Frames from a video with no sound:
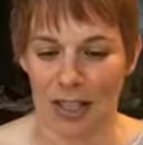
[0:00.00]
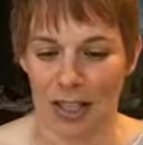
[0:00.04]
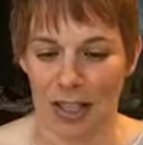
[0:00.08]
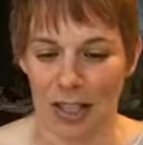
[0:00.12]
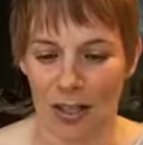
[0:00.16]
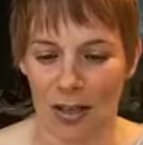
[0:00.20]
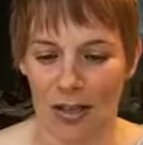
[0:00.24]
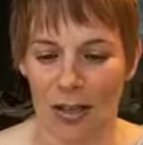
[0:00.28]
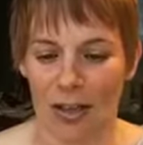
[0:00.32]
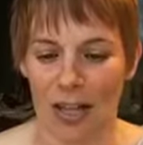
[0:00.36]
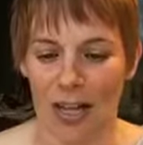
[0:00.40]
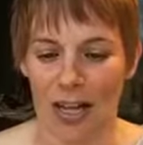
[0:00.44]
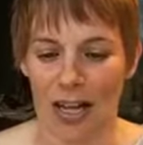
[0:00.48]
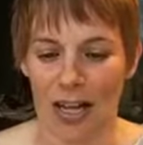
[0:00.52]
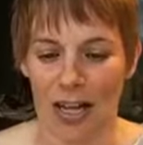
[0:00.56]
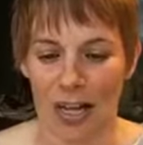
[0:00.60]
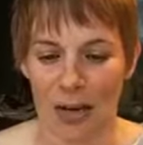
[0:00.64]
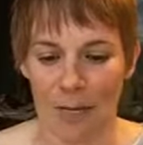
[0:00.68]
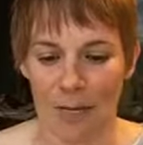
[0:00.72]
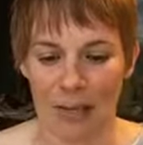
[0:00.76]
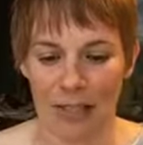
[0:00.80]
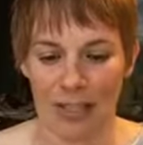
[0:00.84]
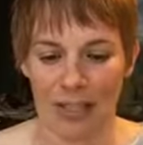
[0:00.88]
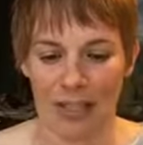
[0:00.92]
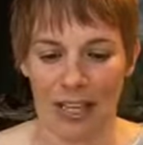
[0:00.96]
So,
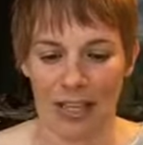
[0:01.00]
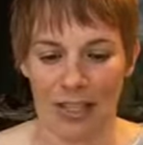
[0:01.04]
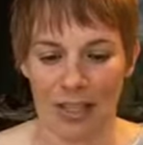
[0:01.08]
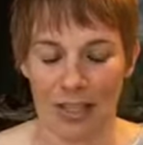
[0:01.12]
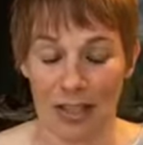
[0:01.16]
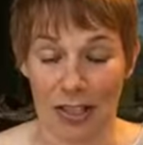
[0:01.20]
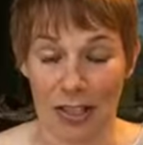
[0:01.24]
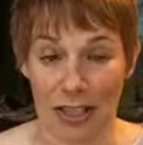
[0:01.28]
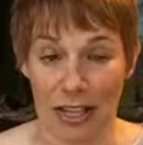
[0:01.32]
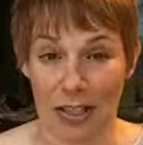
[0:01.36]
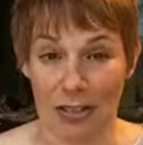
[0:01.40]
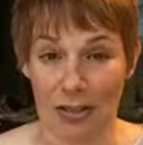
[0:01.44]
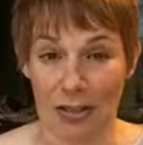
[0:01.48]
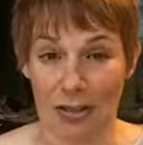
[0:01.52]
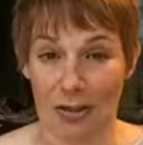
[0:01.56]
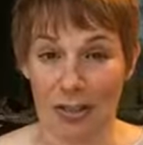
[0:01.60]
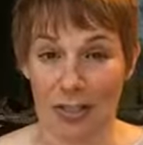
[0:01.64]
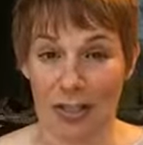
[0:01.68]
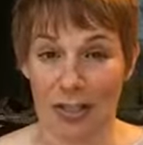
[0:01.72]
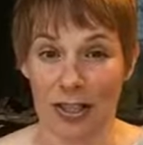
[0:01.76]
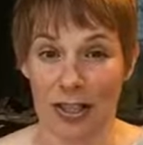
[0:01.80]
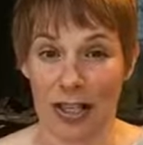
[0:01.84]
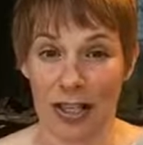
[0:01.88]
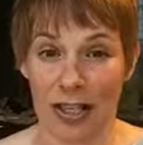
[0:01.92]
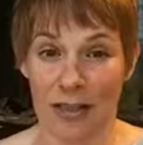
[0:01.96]
big national
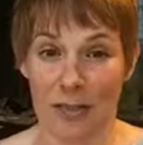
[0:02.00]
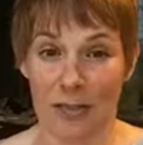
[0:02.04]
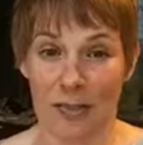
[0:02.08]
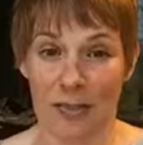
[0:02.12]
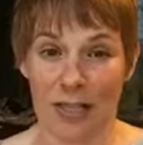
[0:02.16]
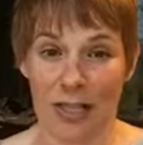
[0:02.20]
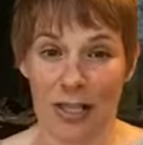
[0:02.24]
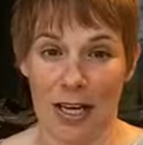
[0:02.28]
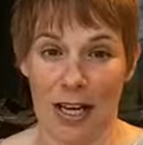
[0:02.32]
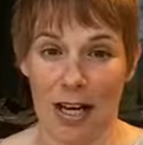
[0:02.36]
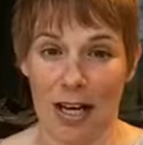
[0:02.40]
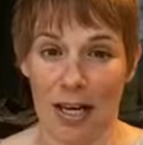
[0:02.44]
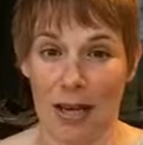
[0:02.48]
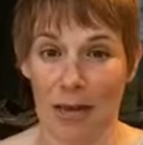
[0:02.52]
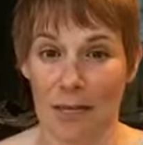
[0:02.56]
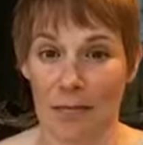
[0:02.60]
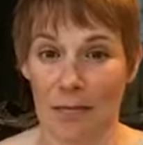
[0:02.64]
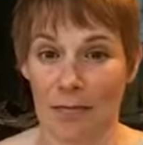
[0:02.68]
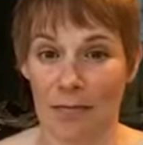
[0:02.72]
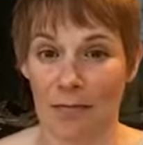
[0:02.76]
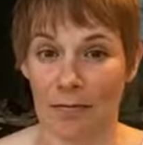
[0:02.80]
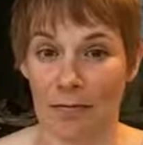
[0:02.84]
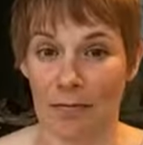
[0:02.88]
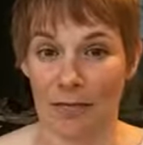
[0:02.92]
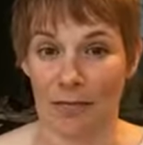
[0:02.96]
outdoors clubs,
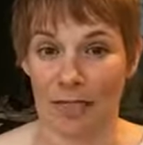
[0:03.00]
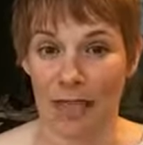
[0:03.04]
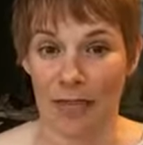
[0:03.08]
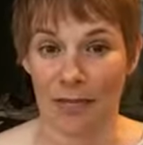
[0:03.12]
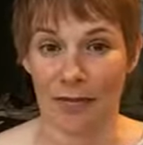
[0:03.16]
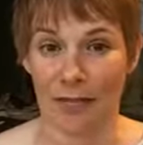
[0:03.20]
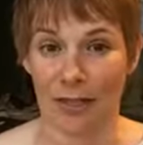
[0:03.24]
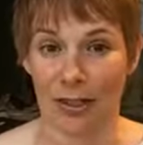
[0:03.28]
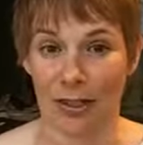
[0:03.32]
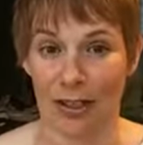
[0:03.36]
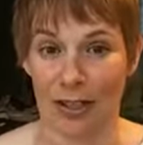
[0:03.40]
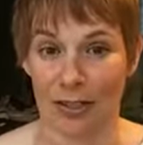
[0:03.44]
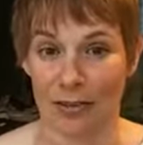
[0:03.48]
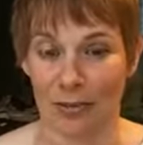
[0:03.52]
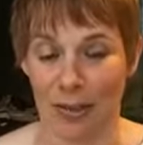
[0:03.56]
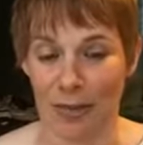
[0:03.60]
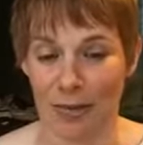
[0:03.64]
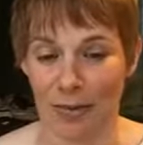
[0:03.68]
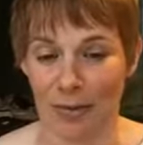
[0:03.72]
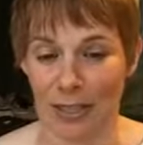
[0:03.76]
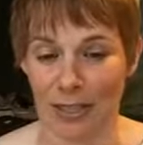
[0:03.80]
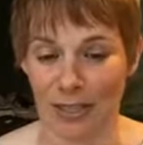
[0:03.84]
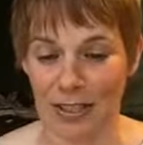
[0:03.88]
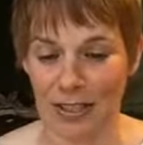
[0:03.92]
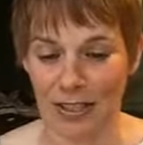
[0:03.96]
um, definitely
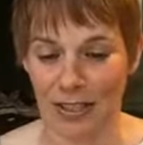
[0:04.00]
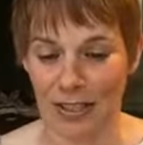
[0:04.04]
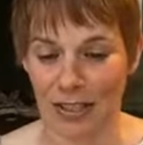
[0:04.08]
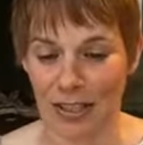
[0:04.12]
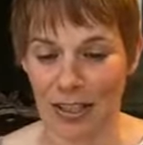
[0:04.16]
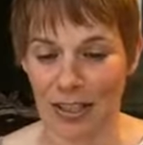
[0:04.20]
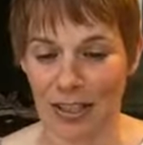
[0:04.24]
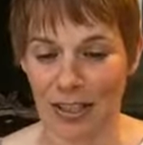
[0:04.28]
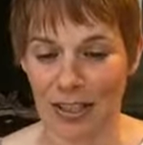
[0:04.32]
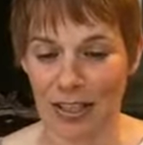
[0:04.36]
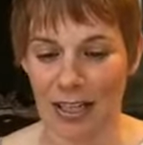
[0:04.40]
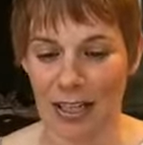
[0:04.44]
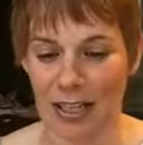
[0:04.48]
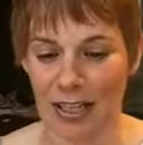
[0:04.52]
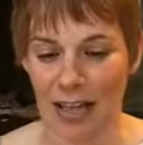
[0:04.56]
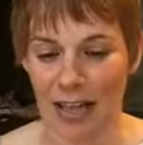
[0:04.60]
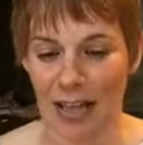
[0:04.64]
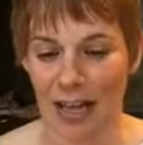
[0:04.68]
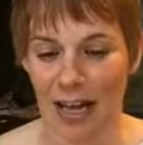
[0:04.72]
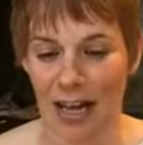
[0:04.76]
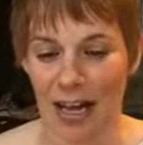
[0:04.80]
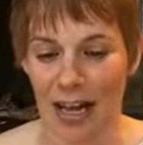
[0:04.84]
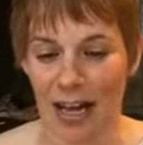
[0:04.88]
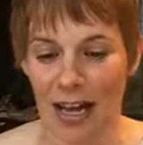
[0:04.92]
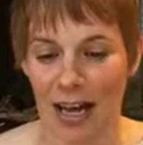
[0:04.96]
one place to look
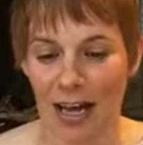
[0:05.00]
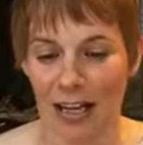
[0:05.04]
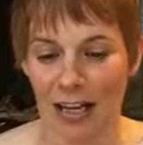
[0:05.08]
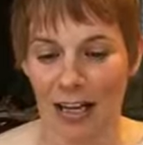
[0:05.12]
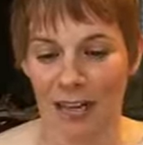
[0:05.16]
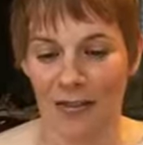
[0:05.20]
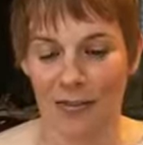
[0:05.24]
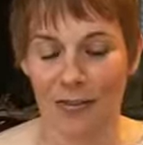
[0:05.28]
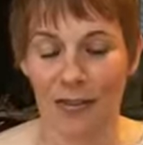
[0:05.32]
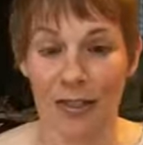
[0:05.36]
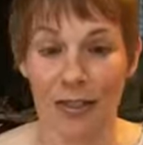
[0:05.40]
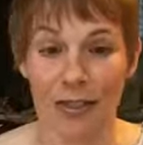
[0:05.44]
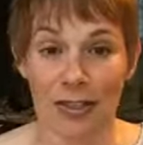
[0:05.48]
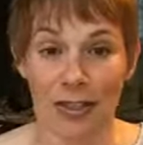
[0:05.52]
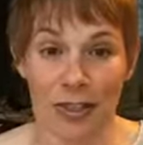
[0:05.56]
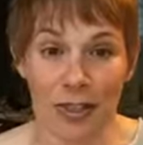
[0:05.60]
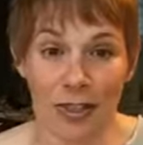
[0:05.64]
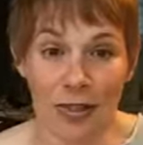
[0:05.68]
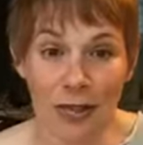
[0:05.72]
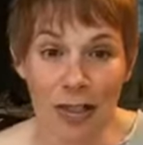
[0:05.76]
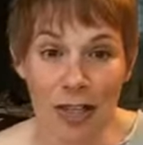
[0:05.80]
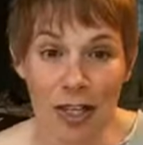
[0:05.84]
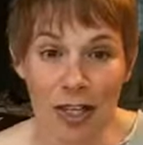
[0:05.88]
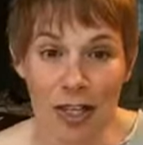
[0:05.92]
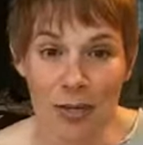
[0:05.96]
if there's
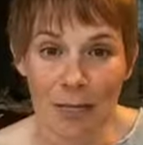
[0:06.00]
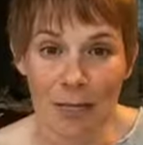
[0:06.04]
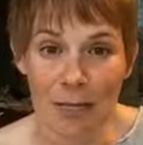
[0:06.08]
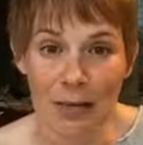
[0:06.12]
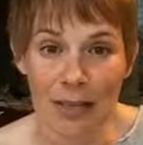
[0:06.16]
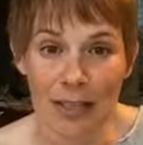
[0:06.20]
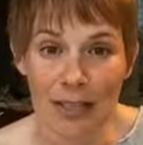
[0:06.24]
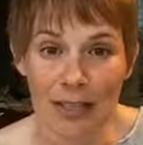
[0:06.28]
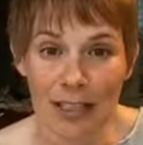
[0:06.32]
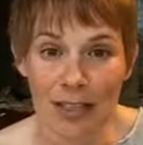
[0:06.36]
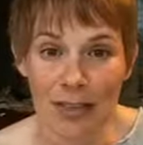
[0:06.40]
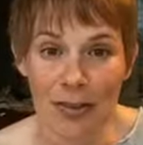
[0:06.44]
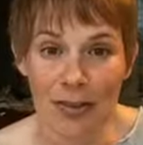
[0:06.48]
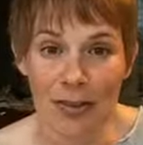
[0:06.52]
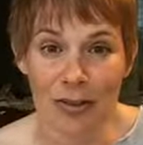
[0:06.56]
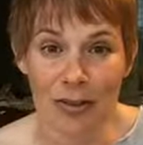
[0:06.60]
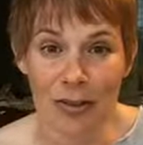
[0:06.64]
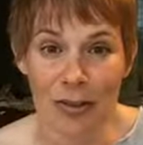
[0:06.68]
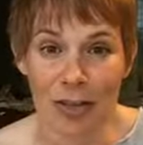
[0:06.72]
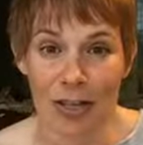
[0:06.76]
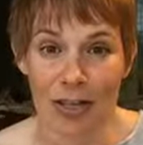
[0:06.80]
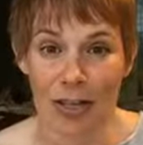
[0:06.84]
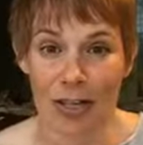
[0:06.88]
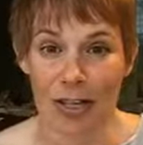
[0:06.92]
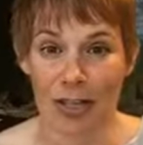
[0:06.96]
no club by you
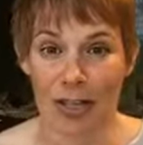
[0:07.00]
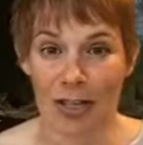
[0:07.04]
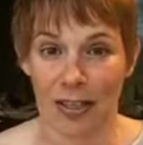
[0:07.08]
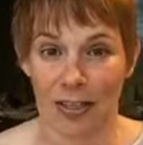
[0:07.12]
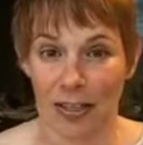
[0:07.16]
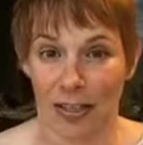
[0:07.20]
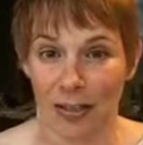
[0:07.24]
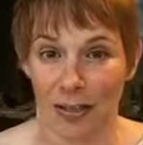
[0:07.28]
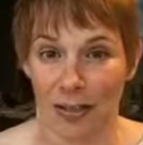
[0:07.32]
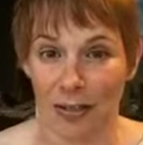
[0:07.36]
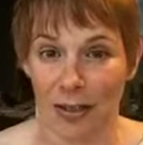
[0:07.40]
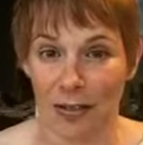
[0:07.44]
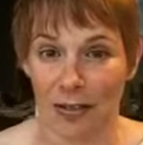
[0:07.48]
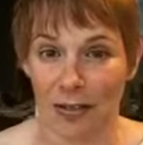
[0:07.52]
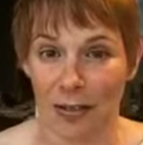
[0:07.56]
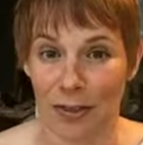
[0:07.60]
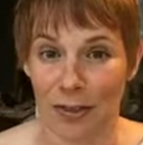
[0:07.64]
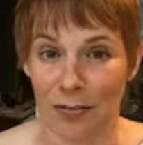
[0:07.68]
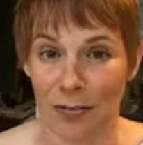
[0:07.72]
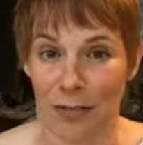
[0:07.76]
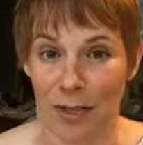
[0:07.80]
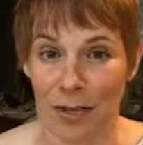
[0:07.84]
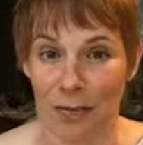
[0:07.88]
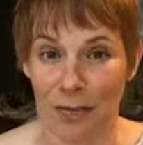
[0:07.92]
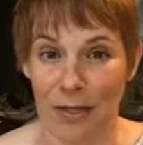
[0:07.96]
or you know if you're
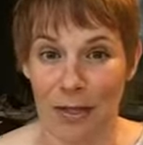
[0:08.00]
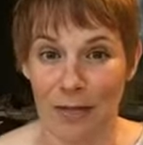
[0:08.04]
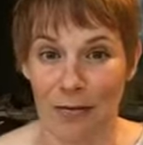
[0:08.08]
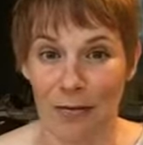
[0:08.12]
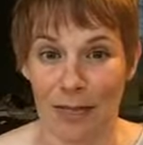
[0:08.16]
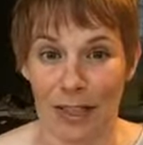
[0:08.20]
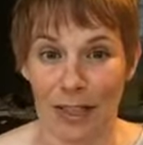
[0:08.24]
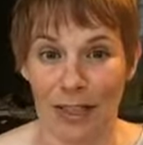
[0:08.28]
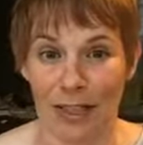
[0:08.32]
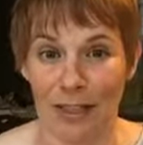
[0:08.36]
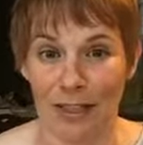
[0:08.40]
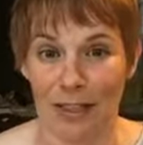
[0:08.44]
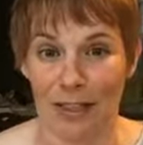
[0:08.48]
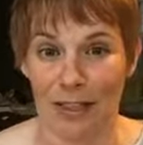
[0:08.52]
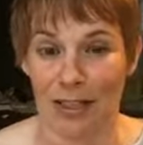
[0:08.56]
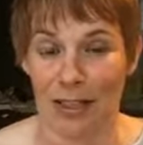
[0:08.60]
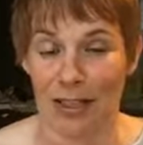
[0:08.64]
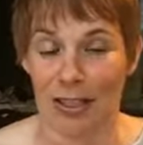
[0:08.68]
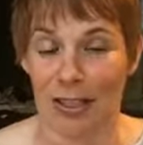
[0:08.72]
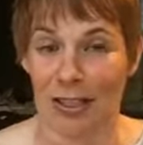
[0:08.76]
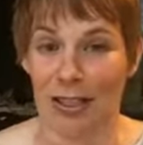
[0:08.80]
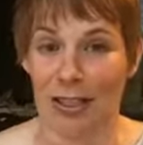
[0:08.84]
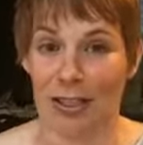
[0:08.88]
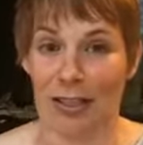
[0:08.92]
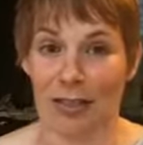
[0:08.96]
maybe wanting
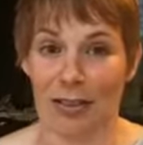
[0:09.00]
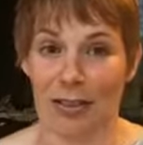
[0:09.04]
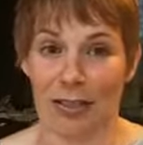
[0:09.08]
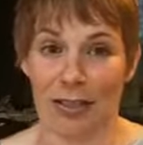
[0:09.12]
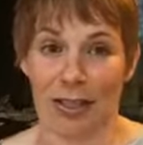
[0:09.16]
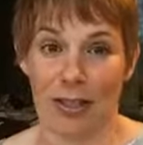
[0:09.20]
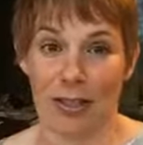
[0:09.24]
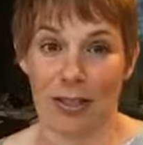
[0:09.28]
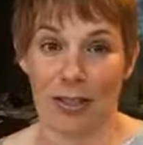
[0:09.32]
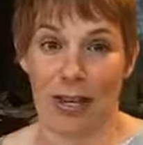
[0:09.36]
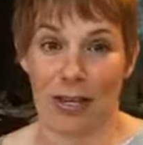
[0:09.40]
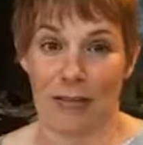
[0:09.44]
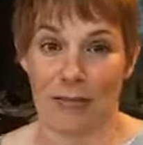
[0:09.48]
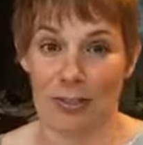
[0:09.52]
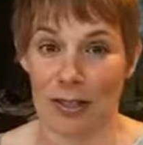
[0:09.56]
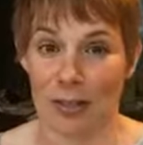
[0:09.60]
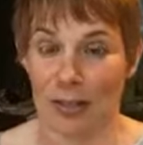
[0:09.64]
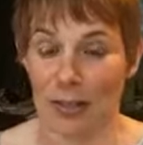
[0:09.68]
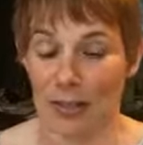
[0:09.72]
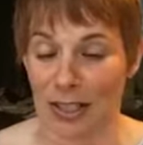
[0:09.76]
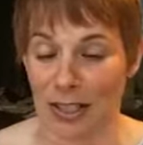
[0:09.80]
to you know have something